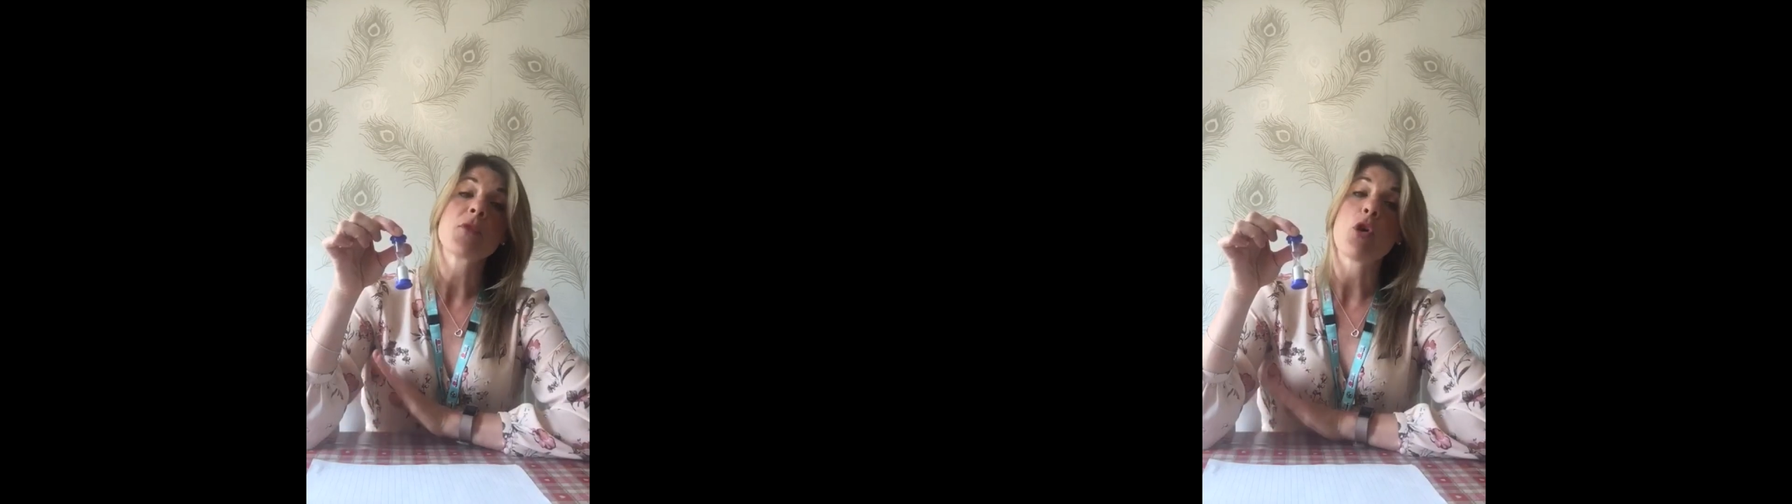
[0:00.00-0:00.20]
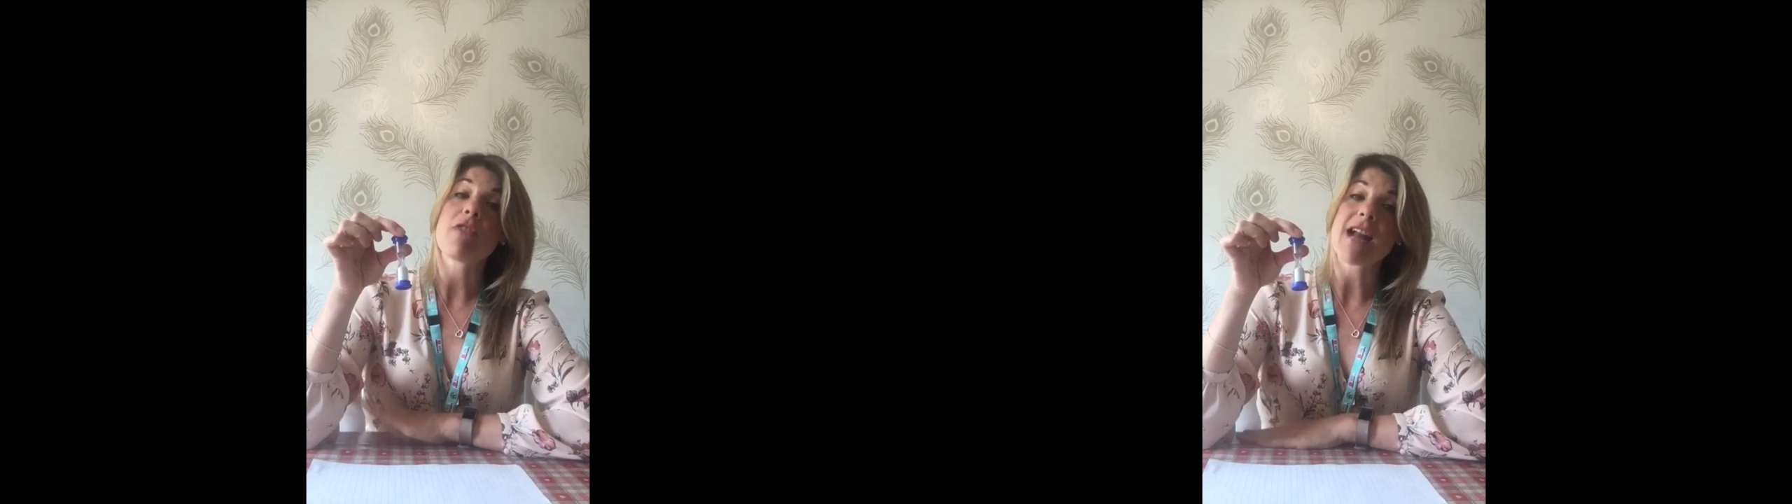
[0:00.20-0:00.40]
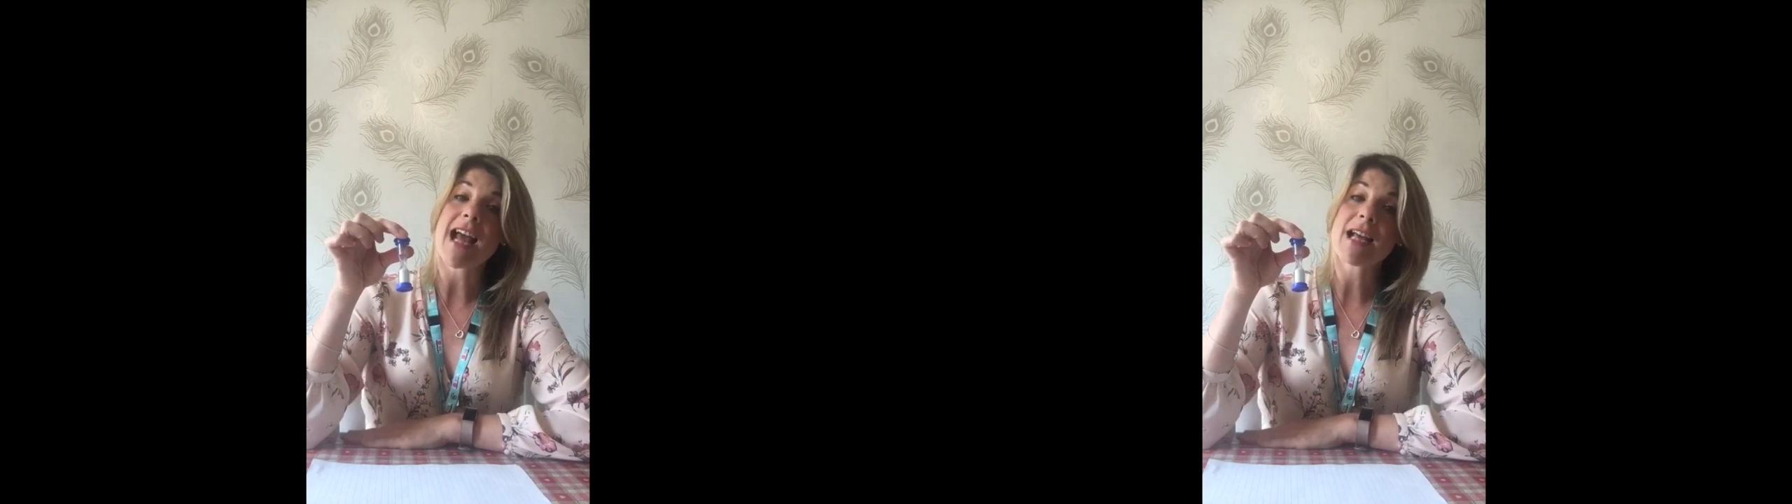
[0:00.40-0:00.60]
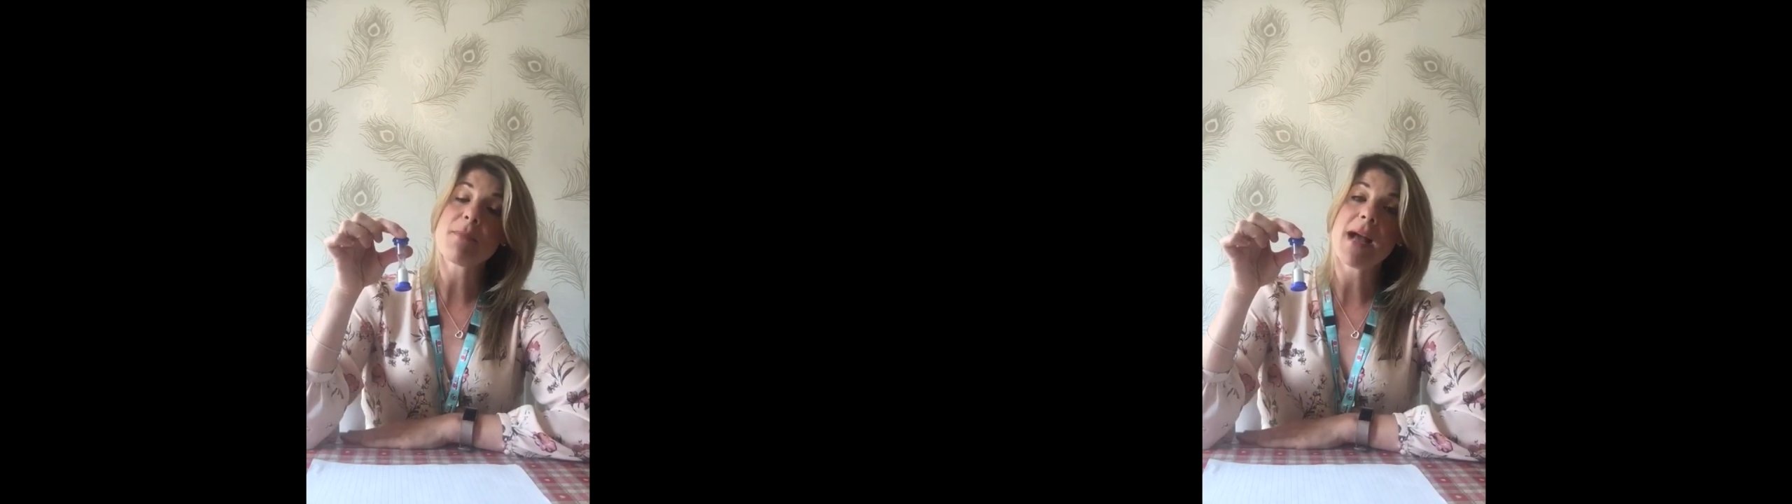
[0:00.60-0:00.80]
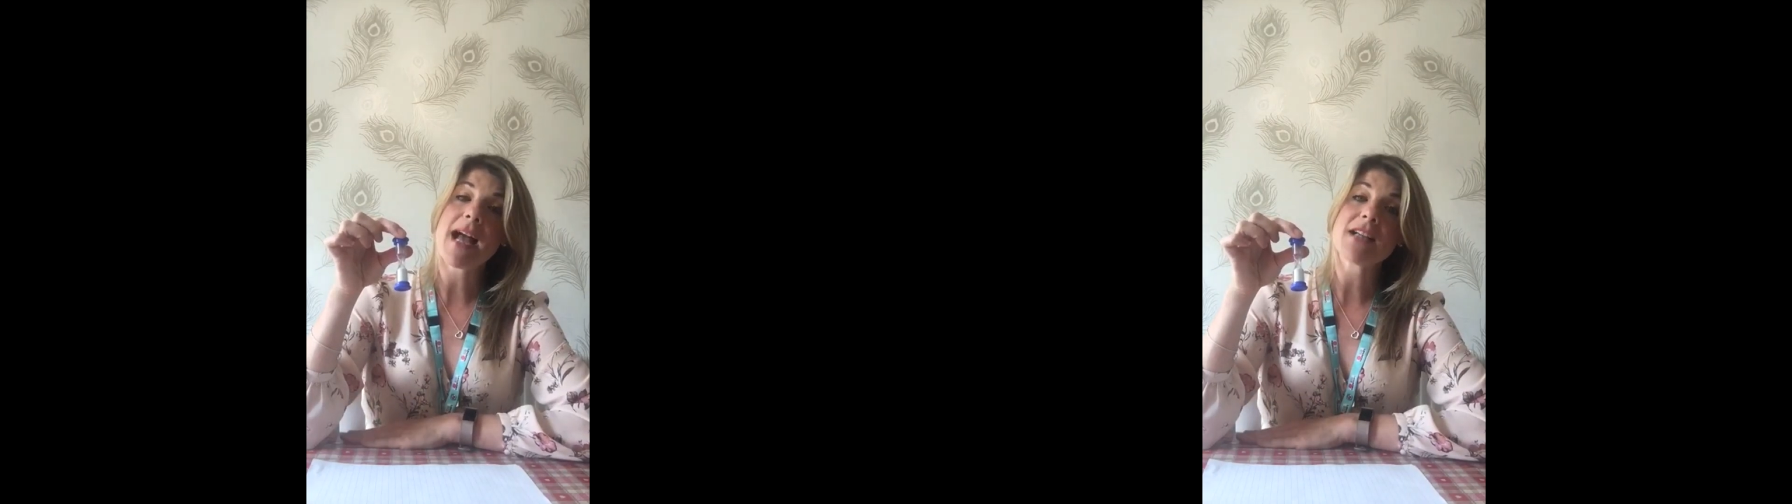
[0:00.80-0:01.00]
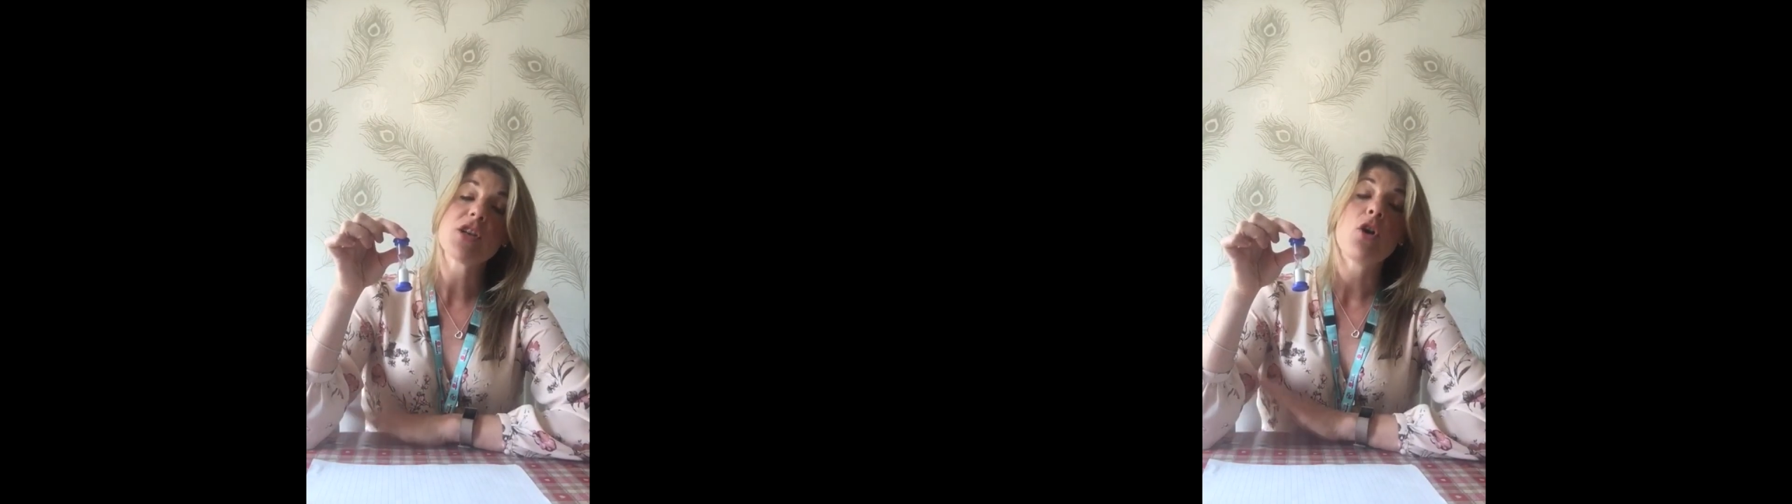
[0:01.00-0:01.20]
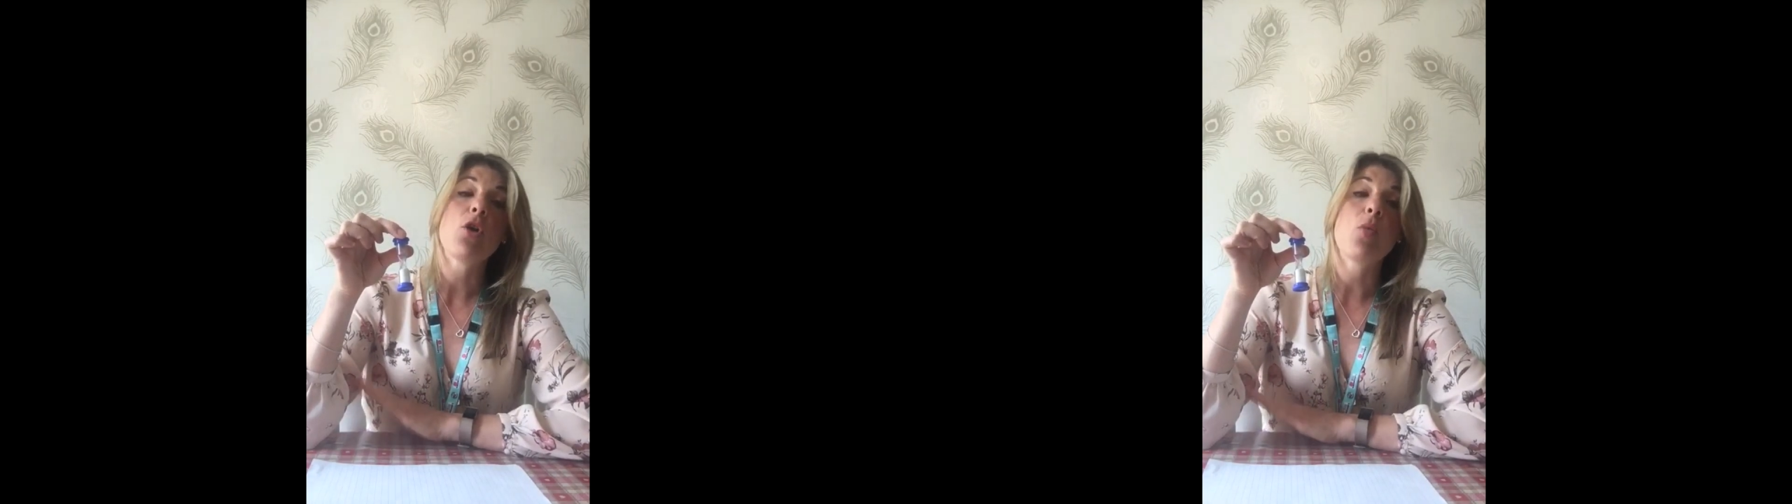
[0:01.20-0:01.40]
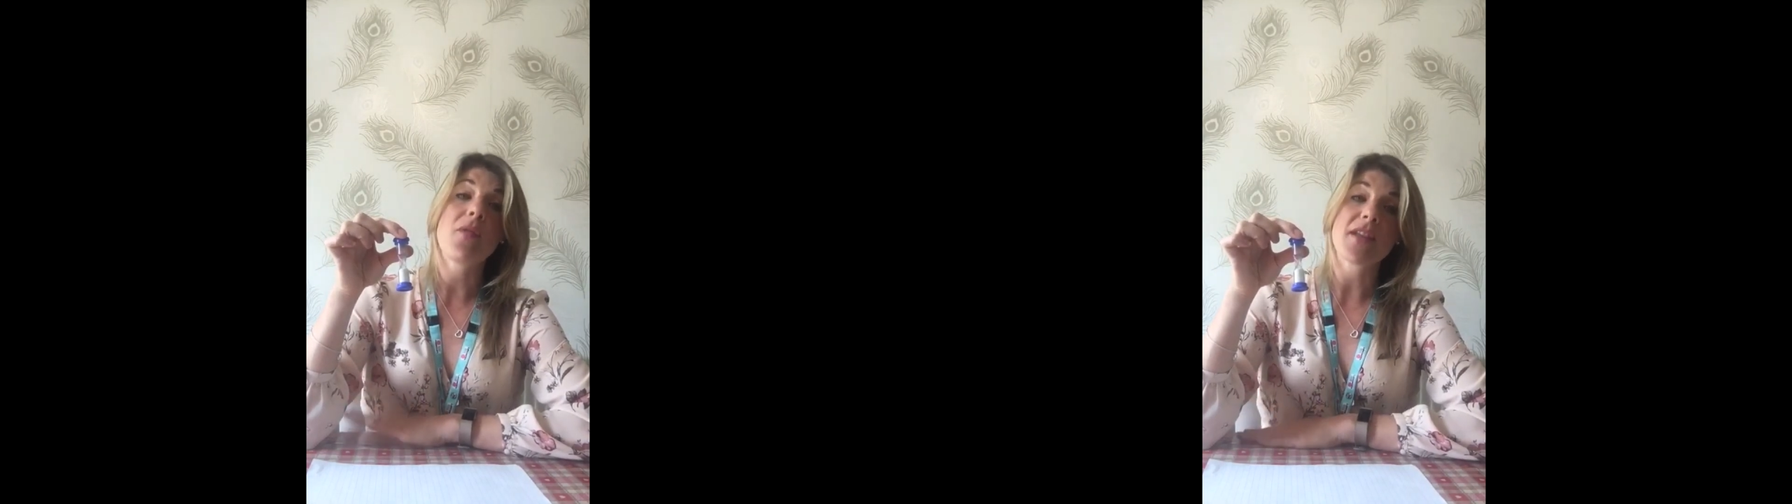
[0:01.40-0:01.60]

or an iPad or one